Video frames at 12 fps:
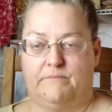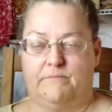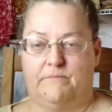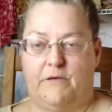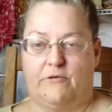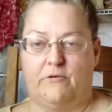
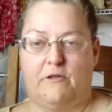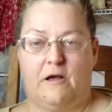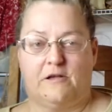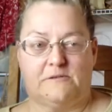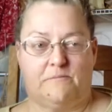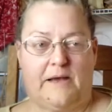
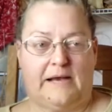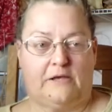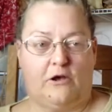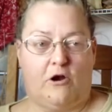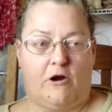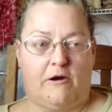mother-in-law's
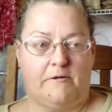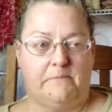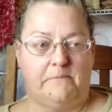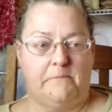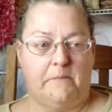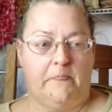backyard.
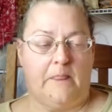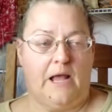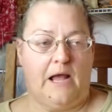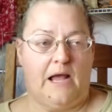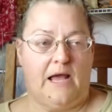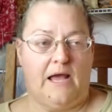
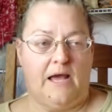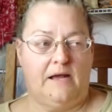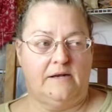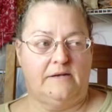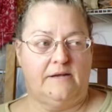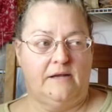
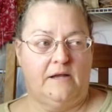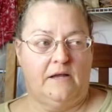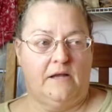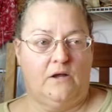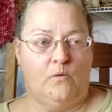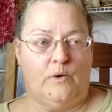And
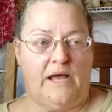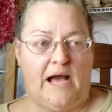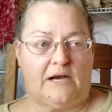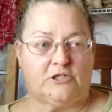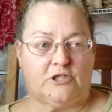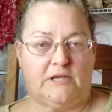we
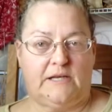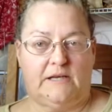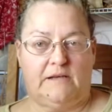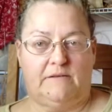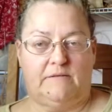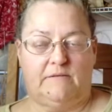
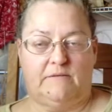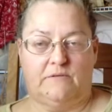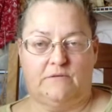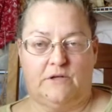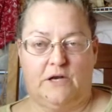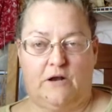actually,
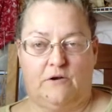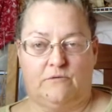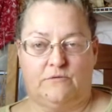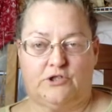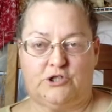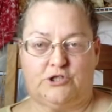you know,
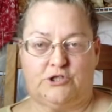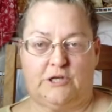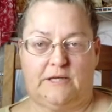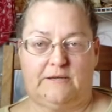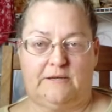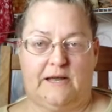
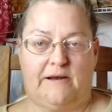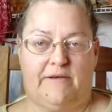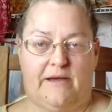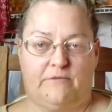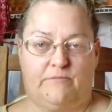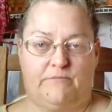she kind of
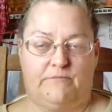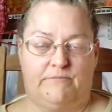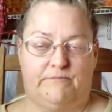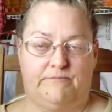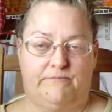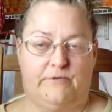had
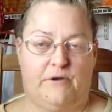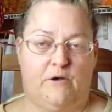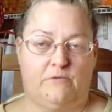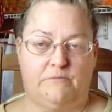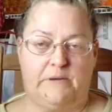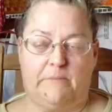
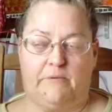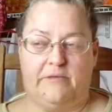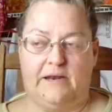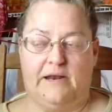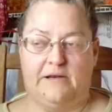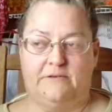known people
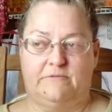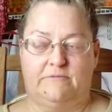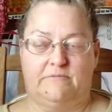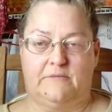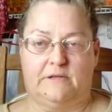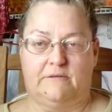that had
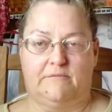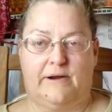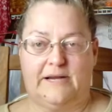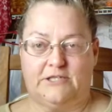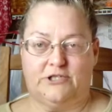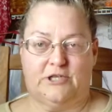
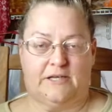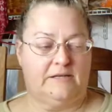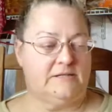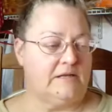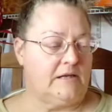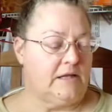raised
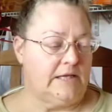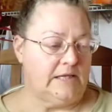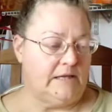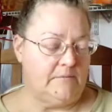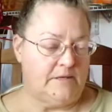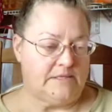chickens and cleaned
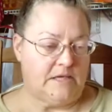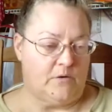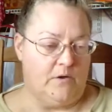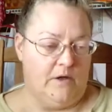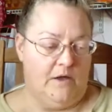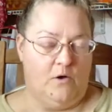them, and so
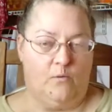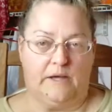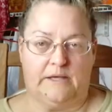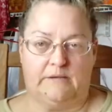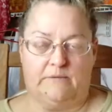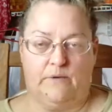
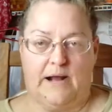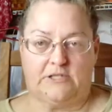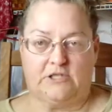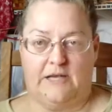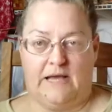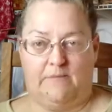we were
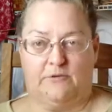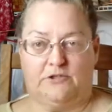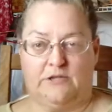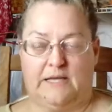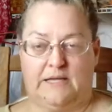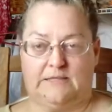actually able to
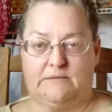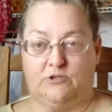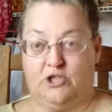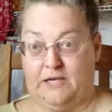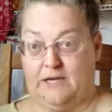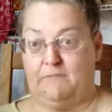get some
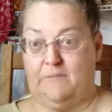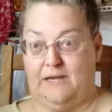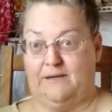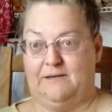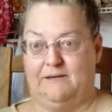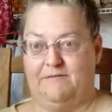chicken meat
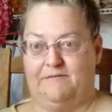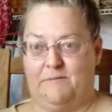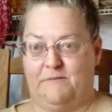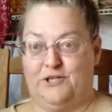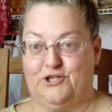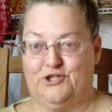from
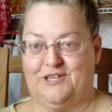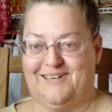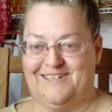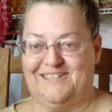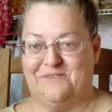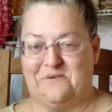these
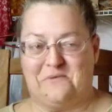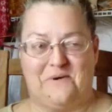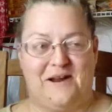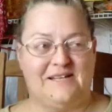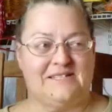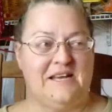chickens that we raised.